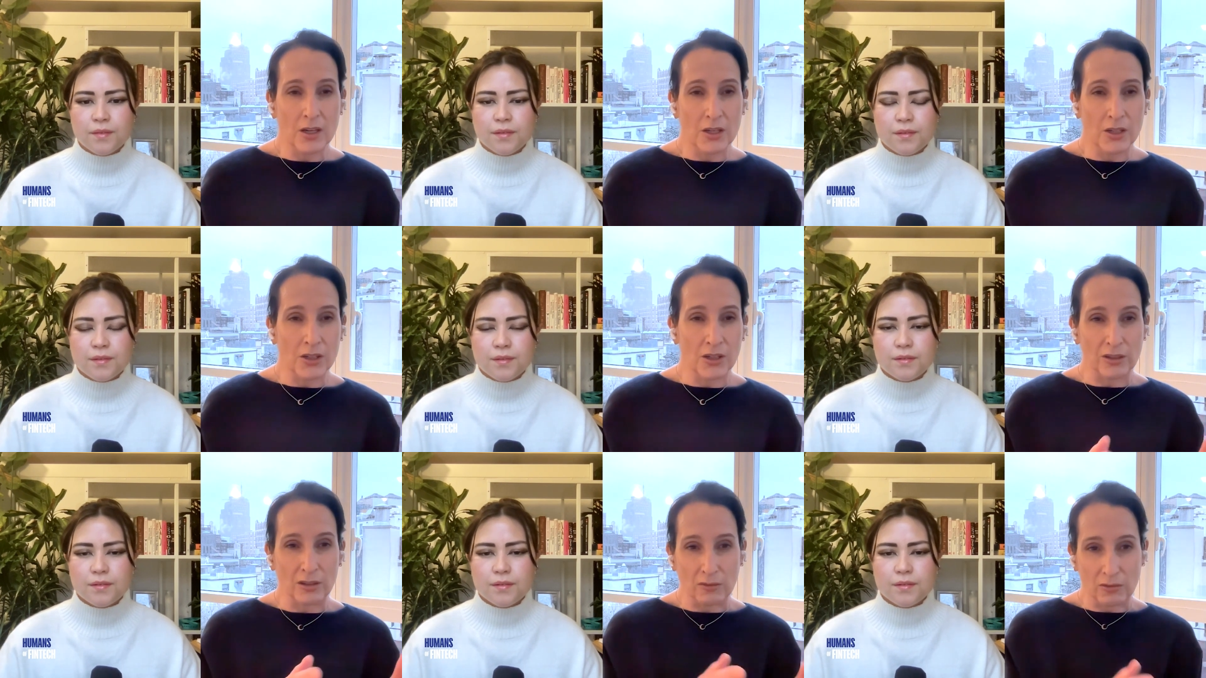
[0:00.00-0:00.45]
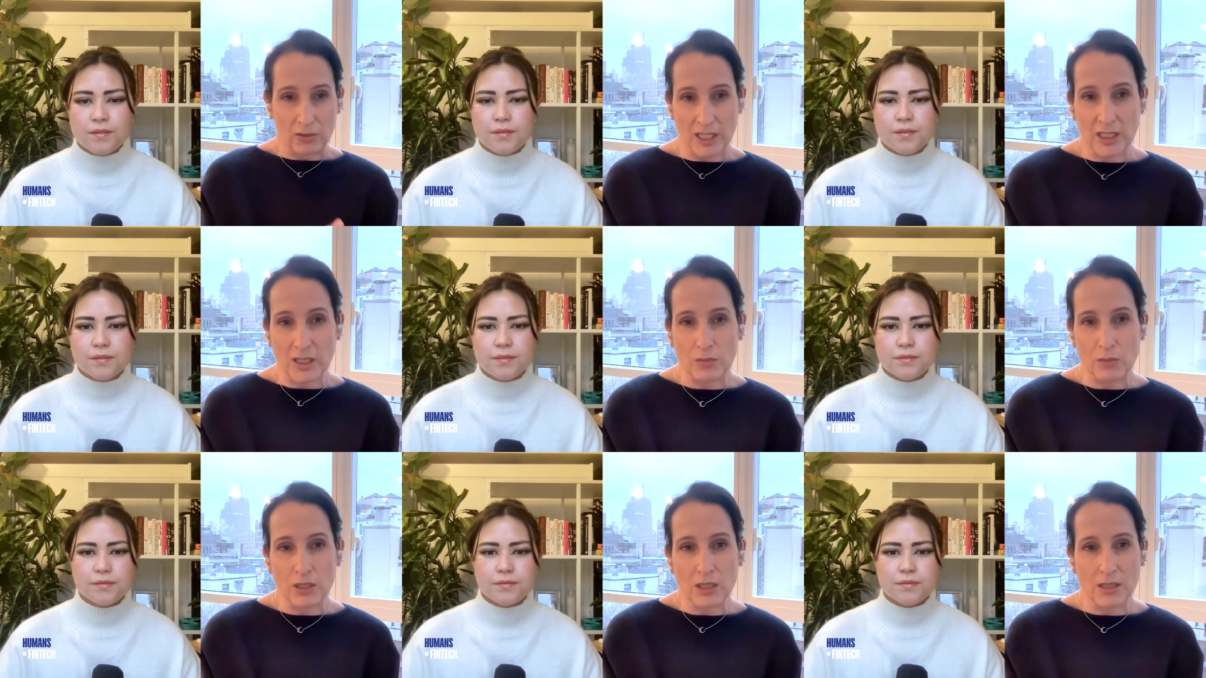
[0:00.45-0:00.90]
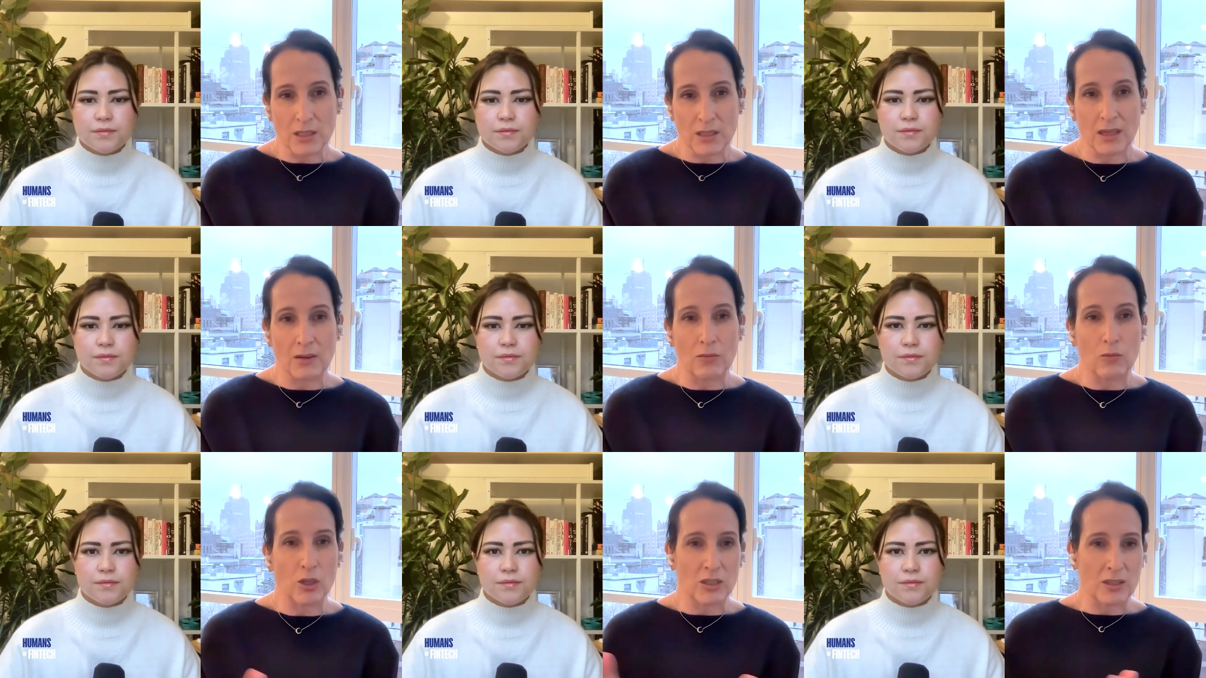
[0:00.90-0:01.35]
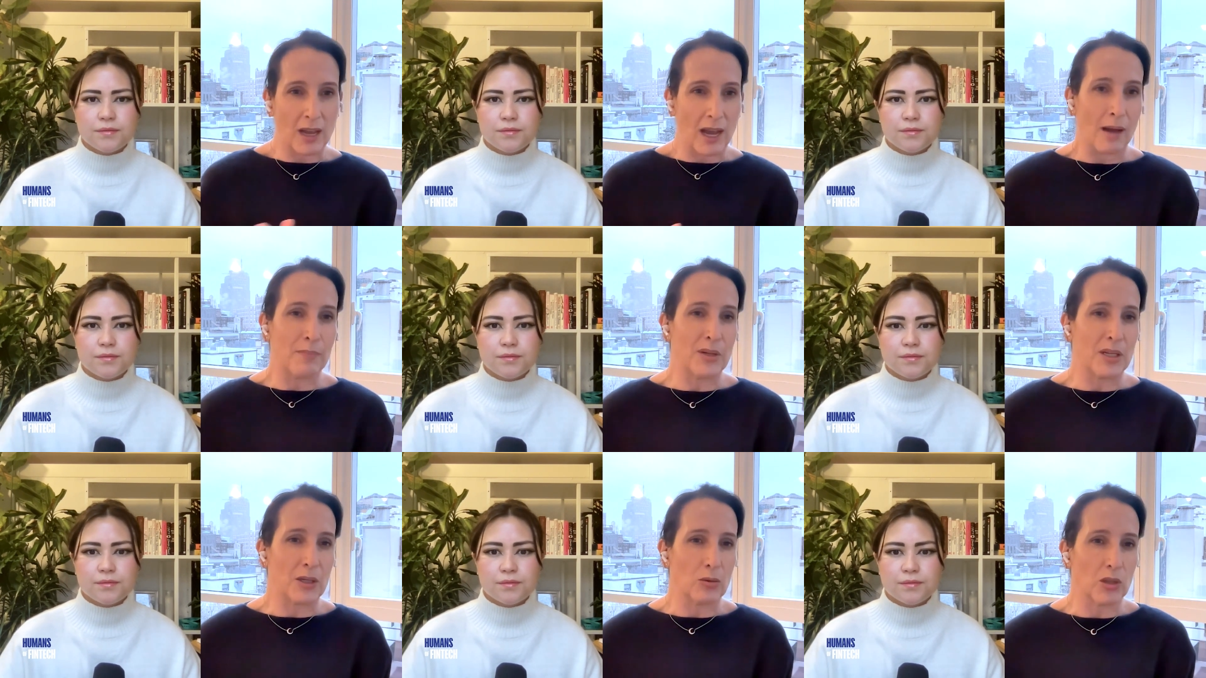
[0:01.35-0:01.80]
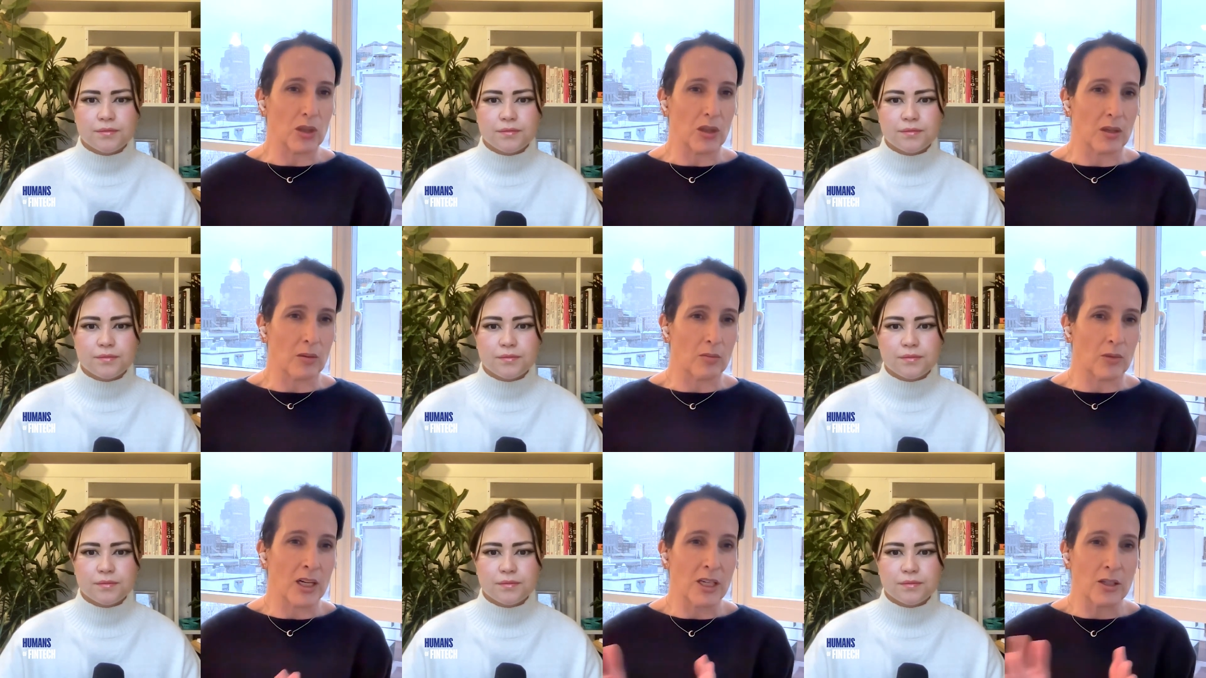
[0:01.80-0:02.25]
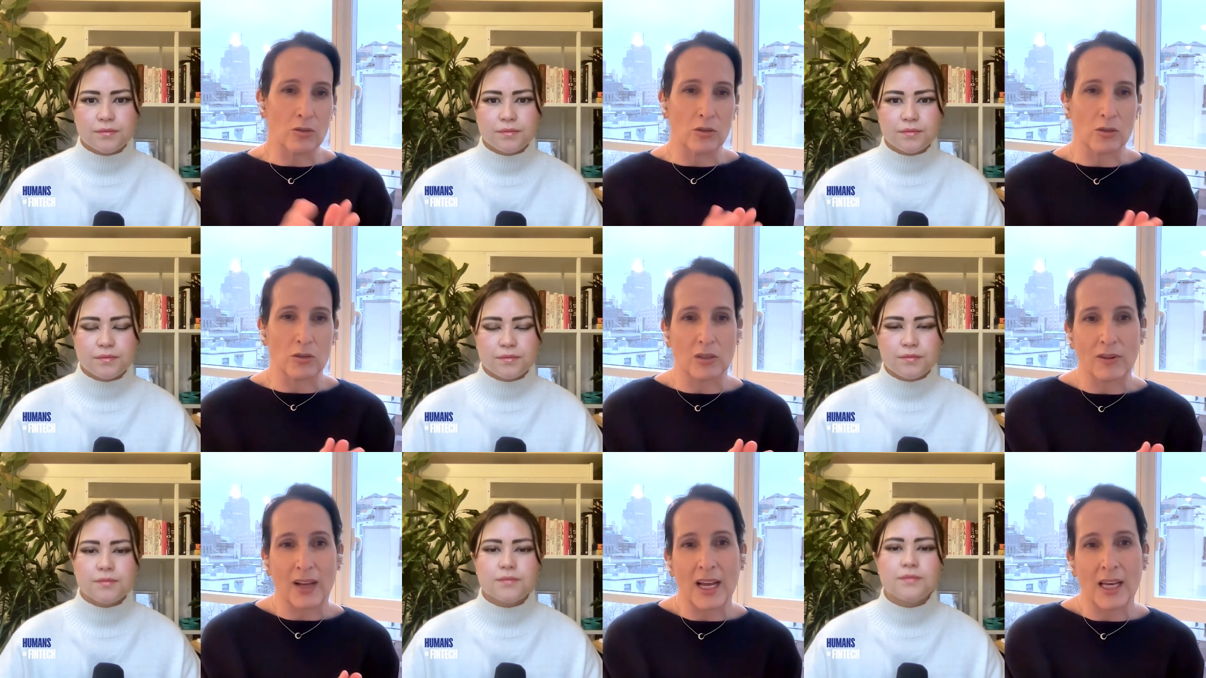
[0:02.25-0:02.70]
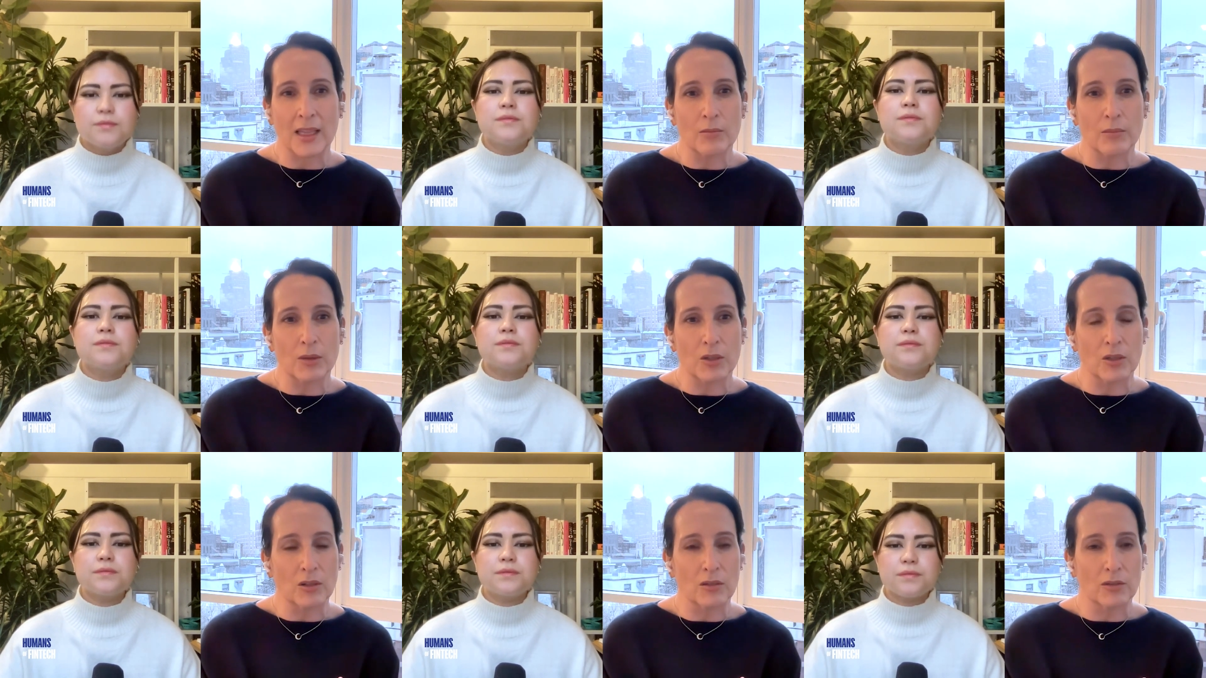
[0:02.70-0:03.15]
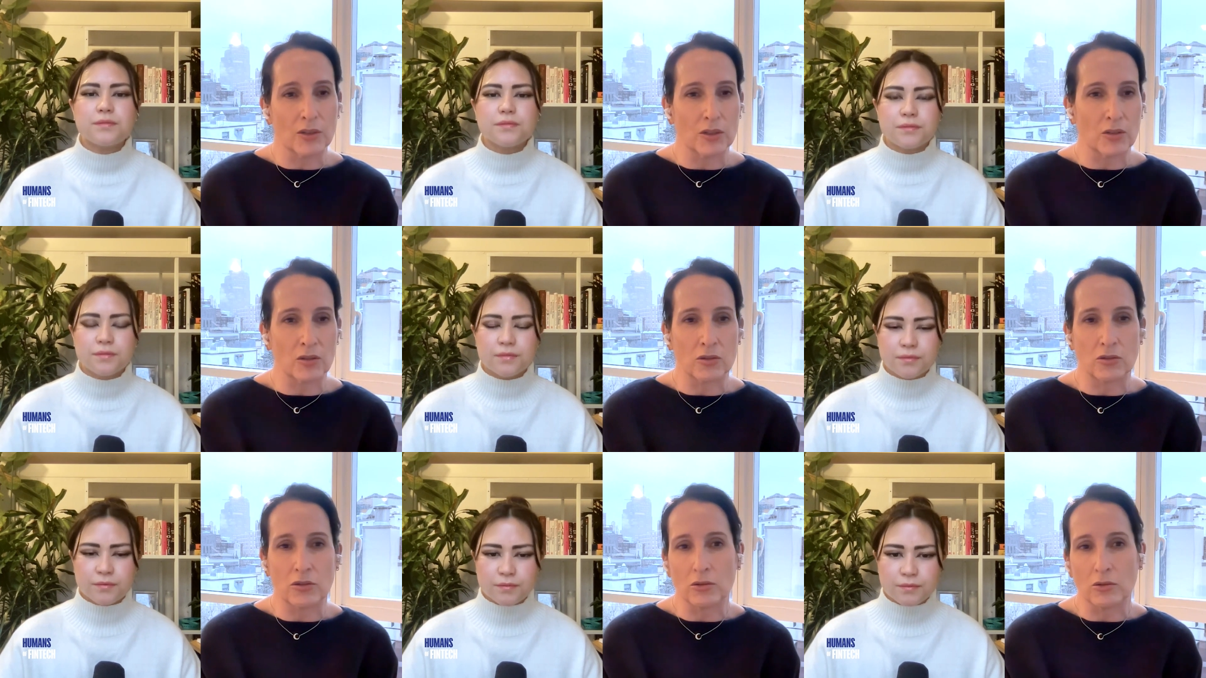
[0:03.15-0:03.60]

Speaker 1: your investments and what's happening with them, right? You sort of hand them over mm-hmm.